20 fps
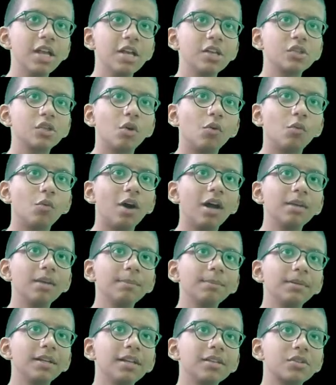So 1
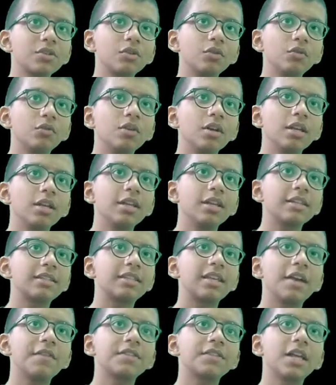plus 2
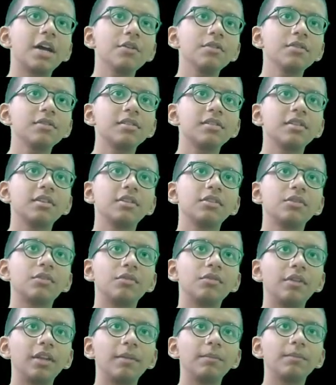gives us
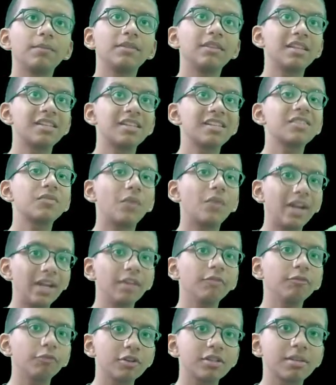3. This is
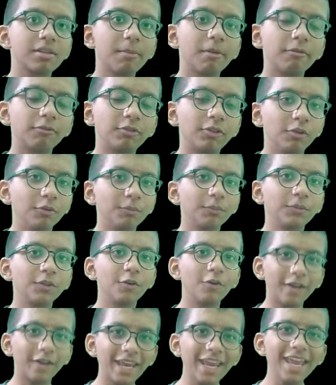waiting for sum of 2.
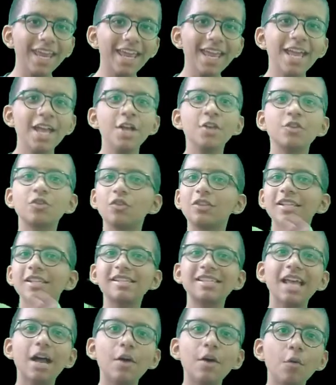Okay, so this
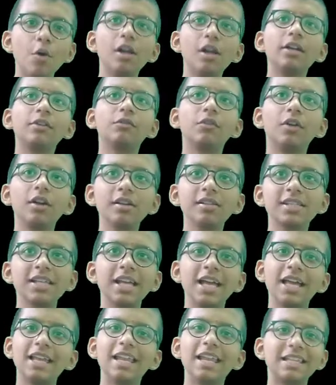is how all it works.
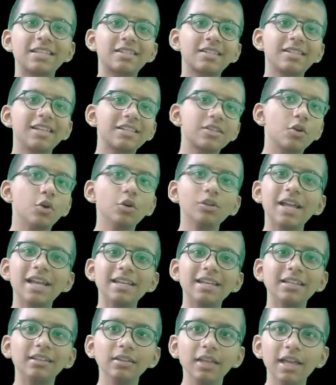Let's code that
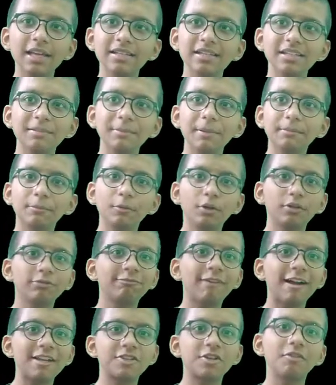a little bit more
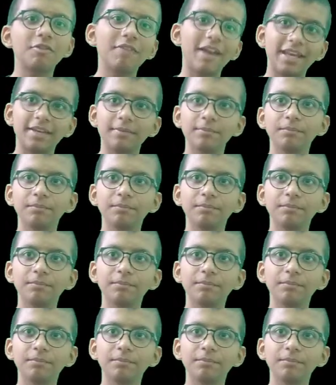faster way.